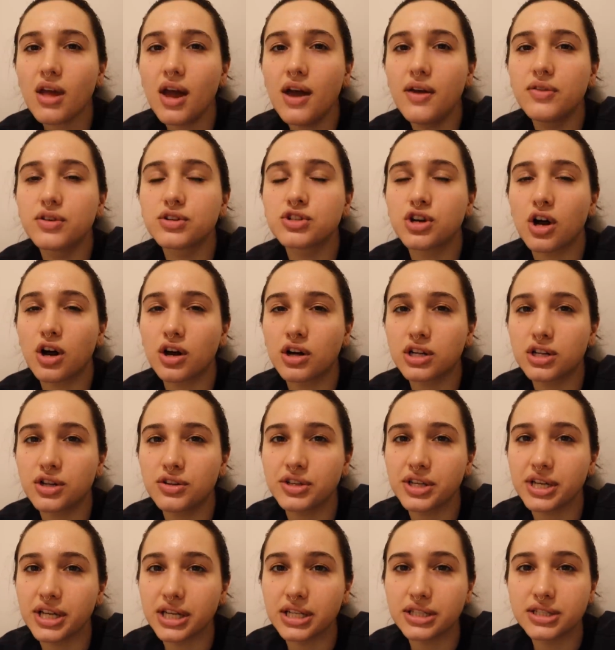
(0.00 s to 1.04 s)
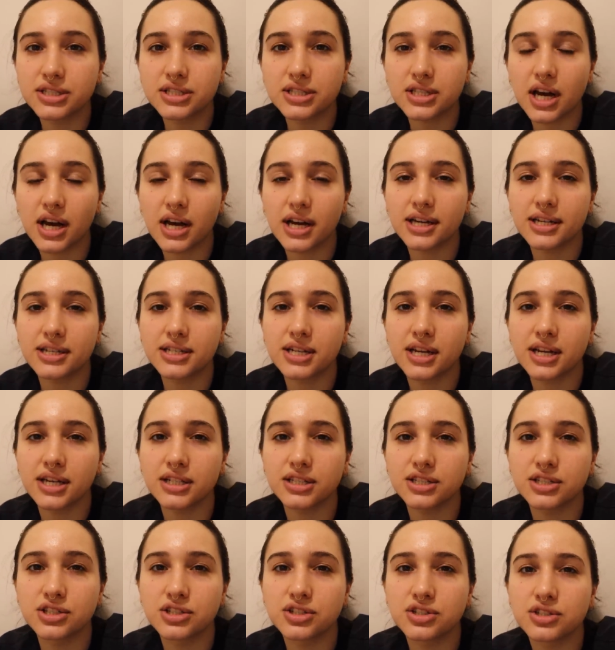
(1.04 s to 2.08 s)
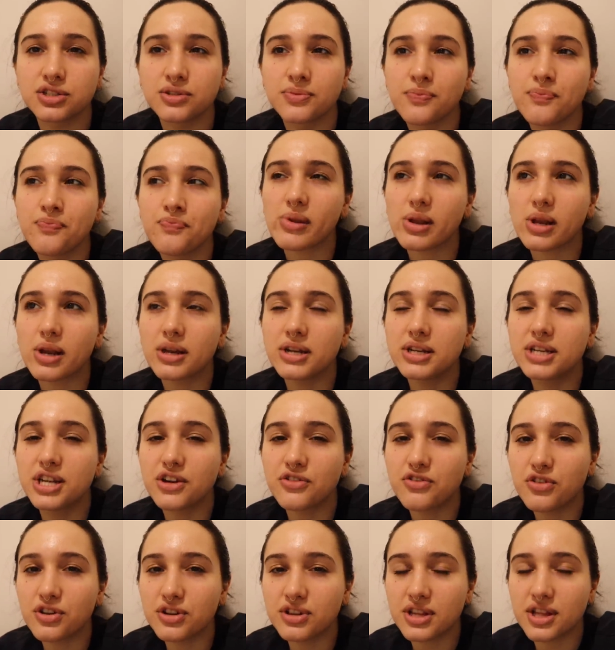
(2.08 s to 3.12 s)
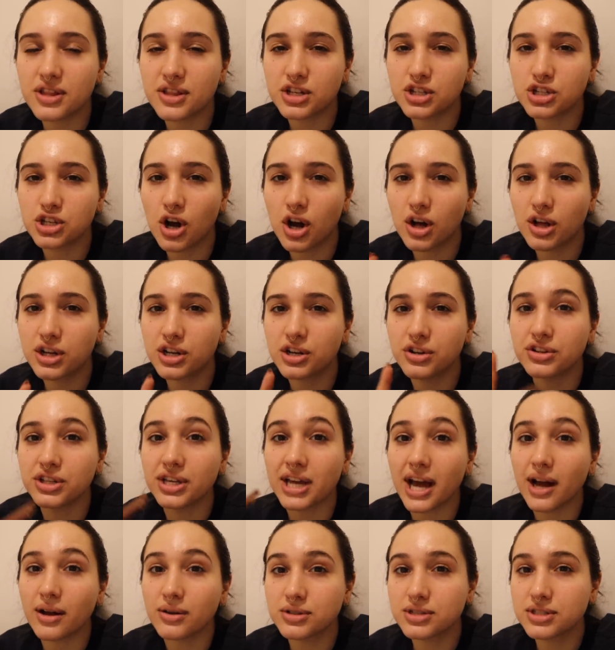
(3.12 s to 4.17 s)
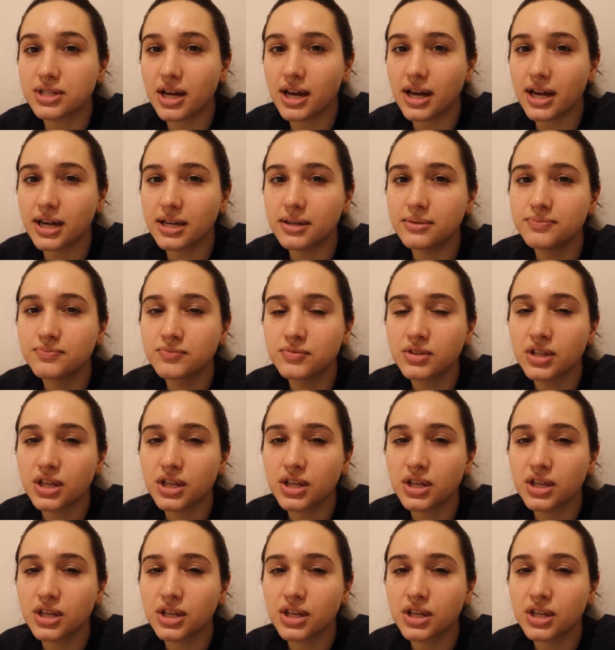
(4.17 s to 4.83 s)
And the chocolate on the inside tastes different than the chocolate on the outside.